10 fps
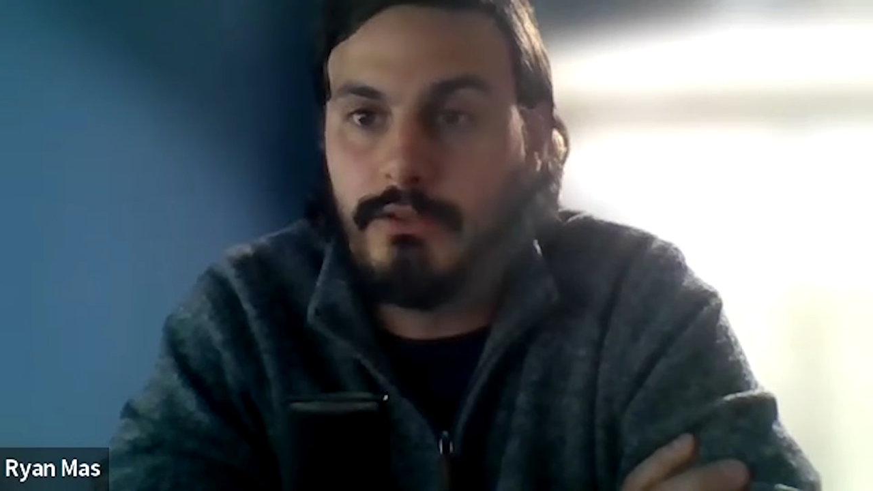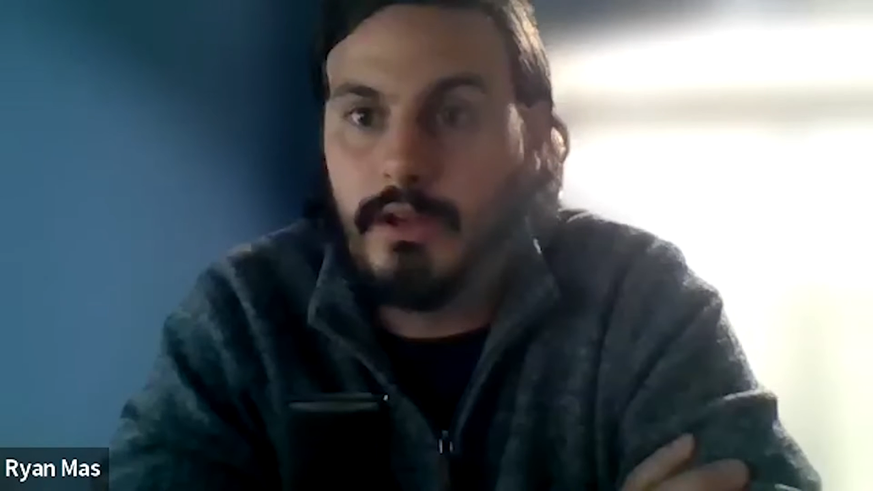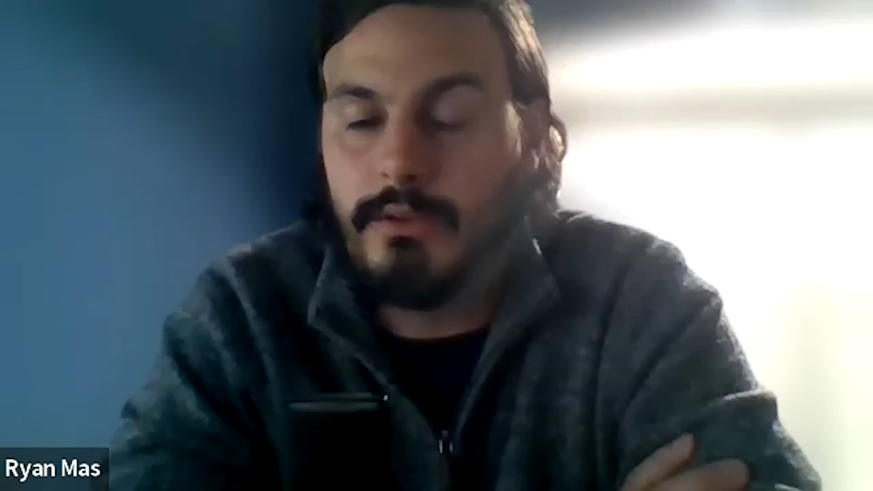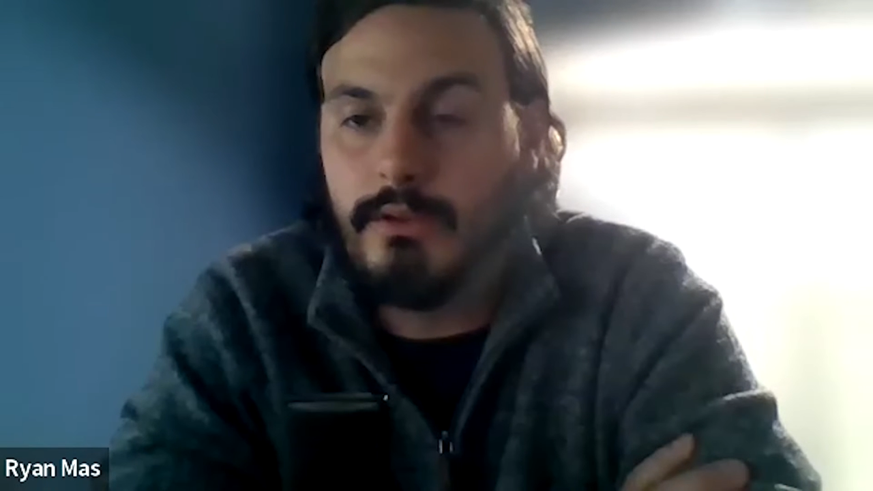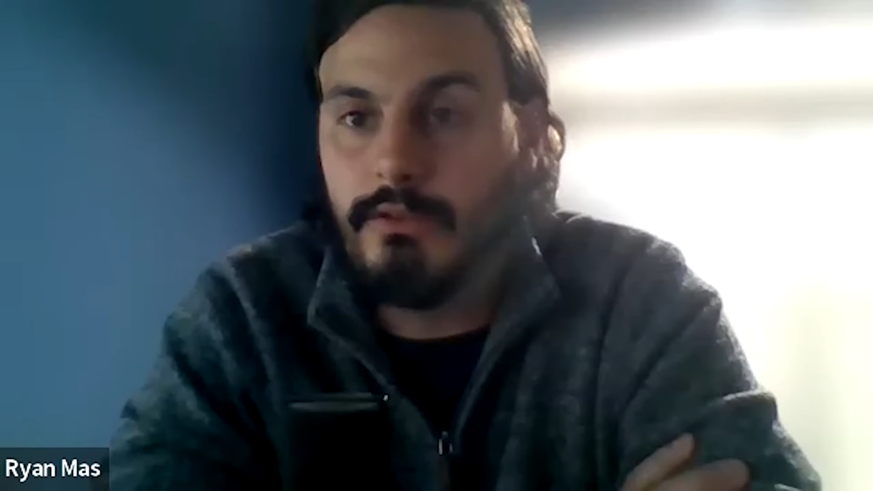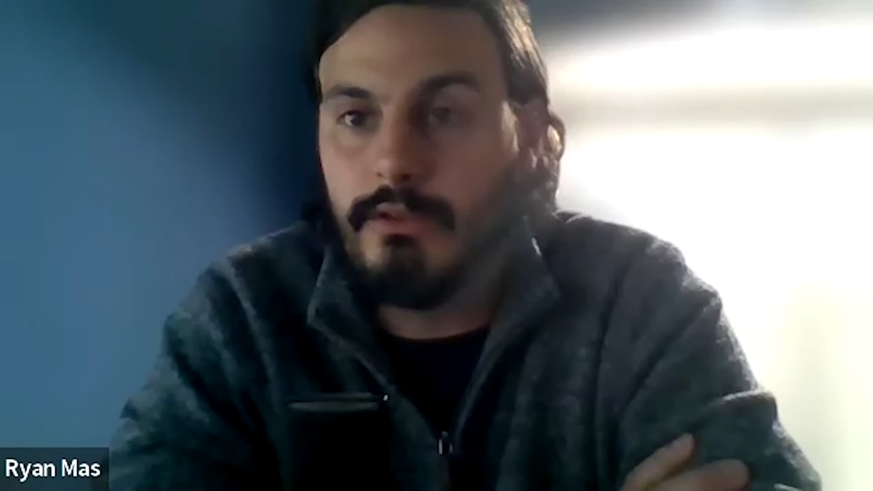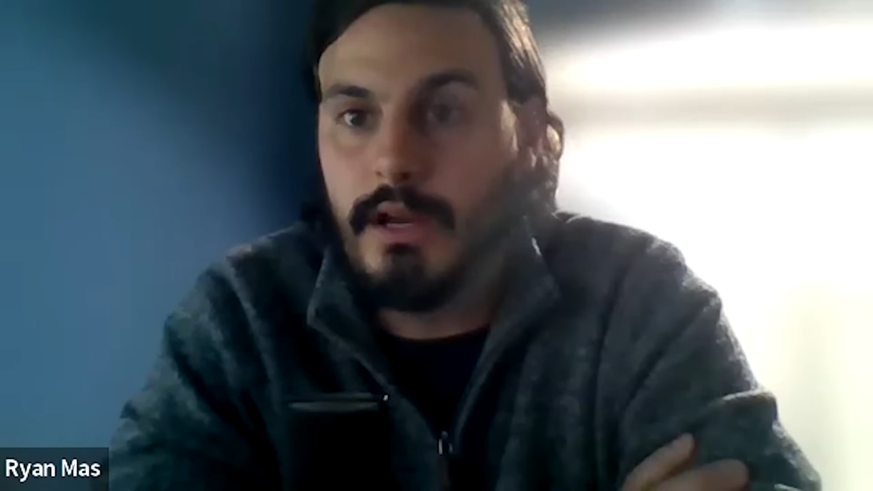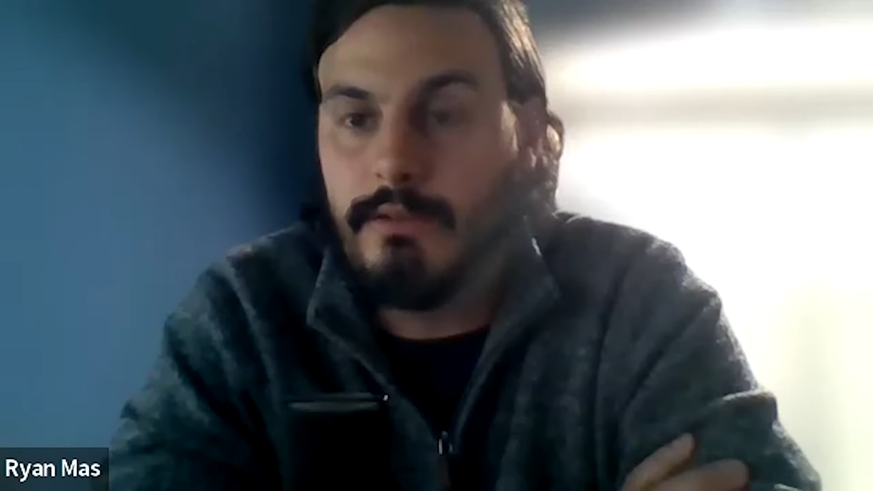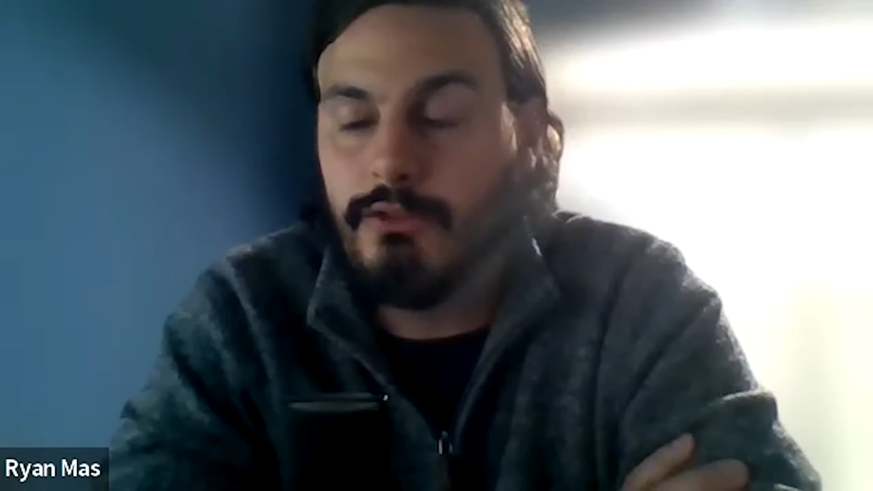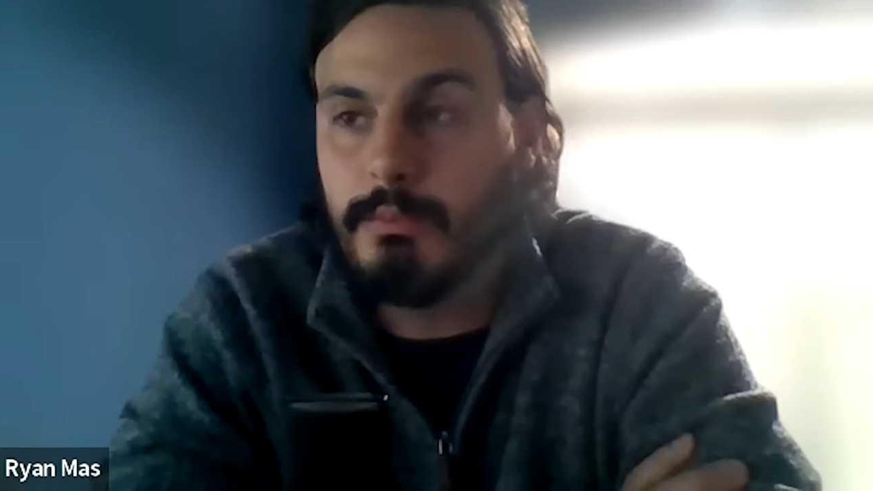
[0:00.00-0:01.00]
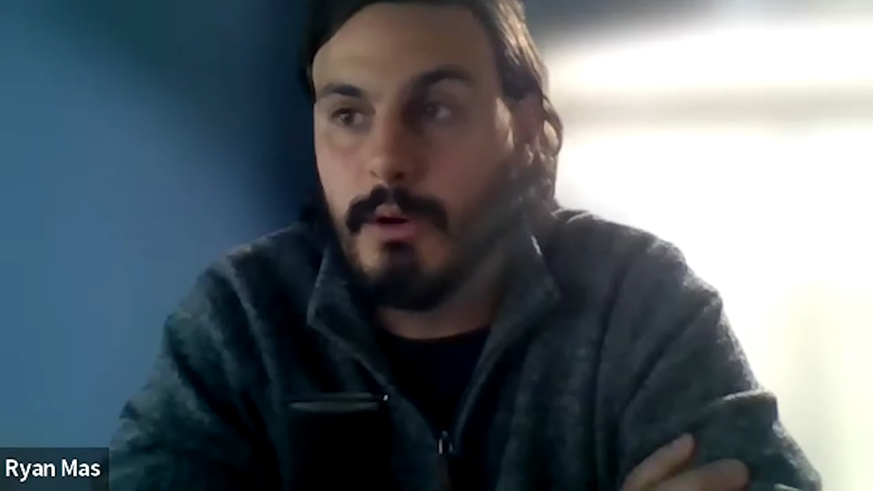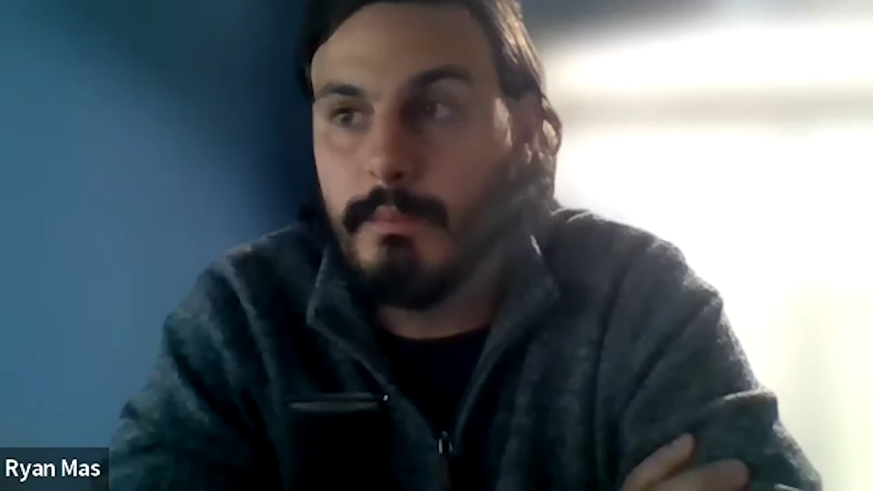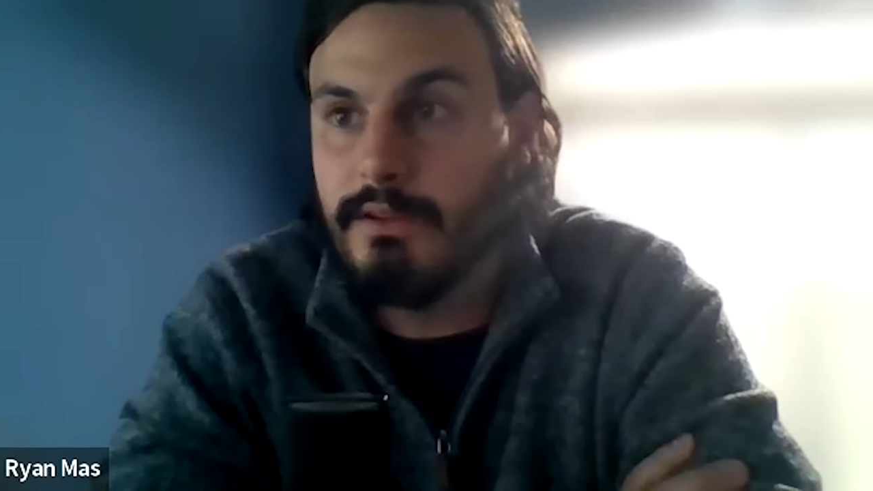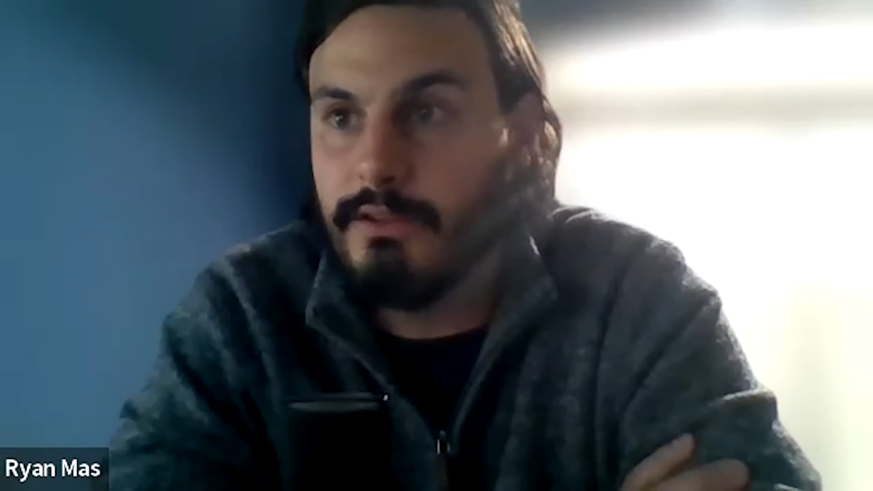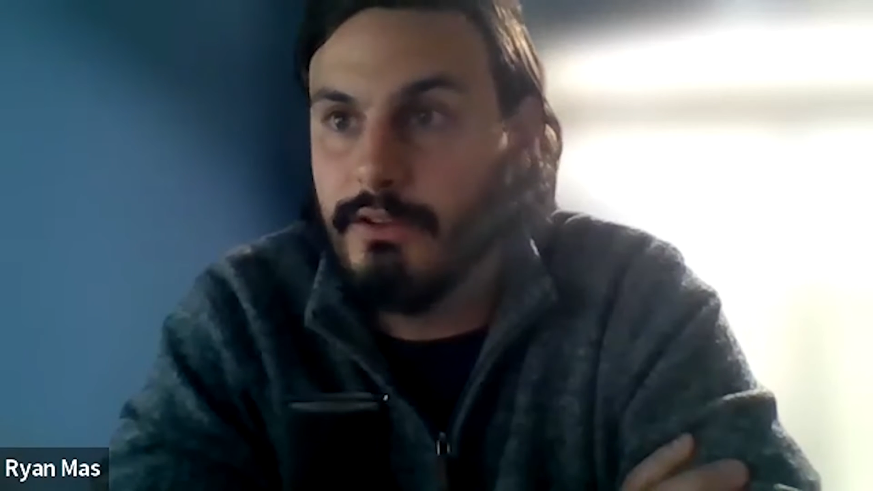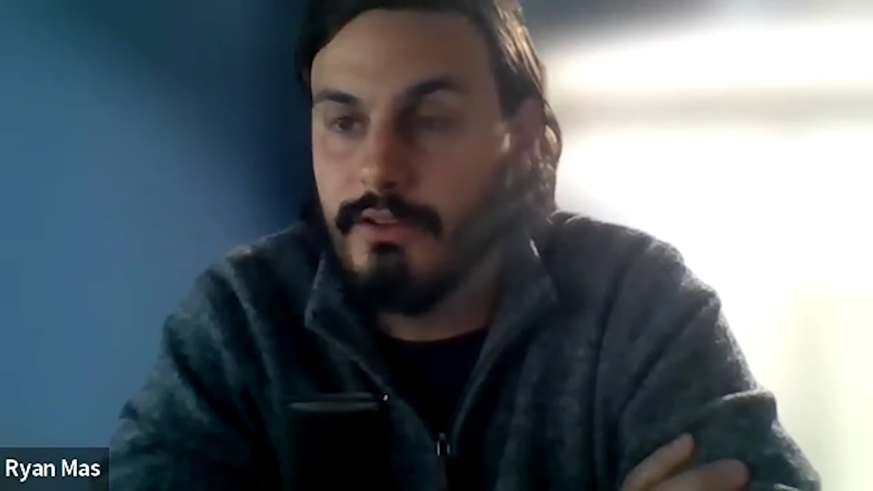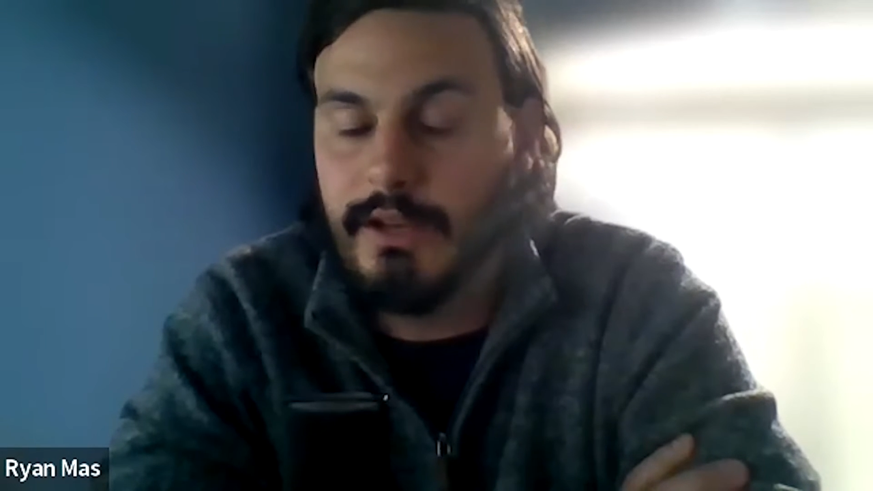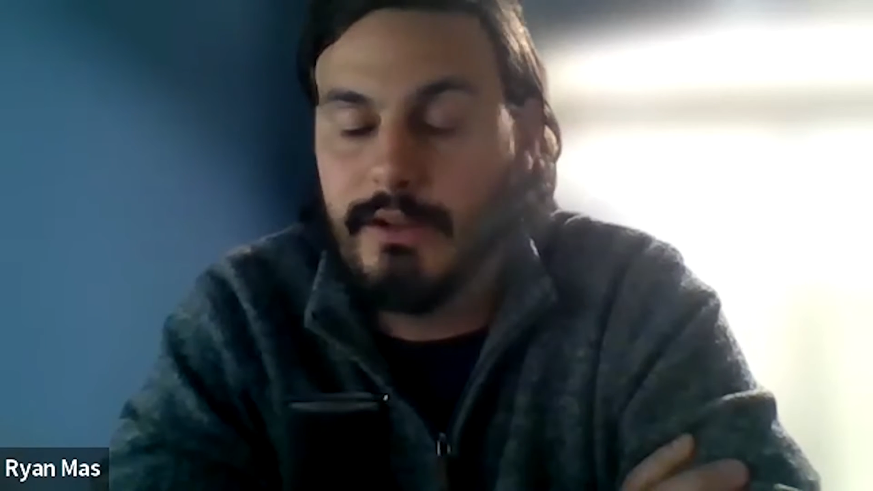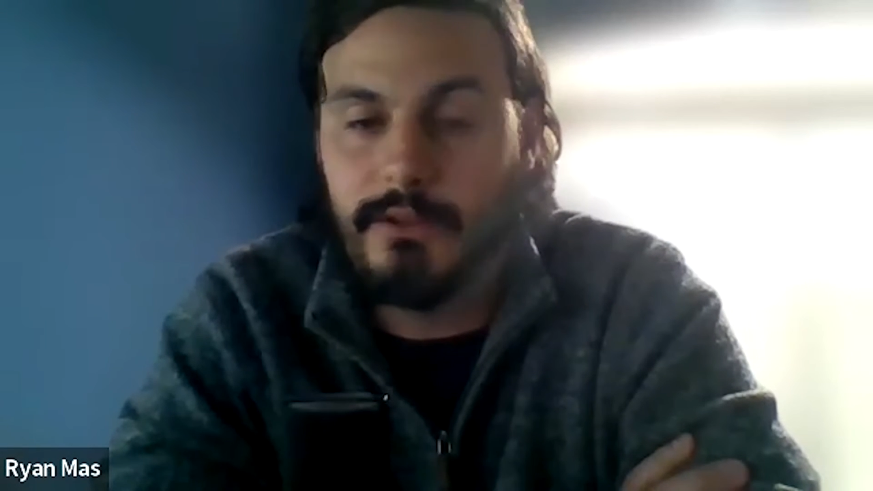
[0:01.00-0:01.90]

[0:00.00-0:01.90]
I know there's a lot of small businesses out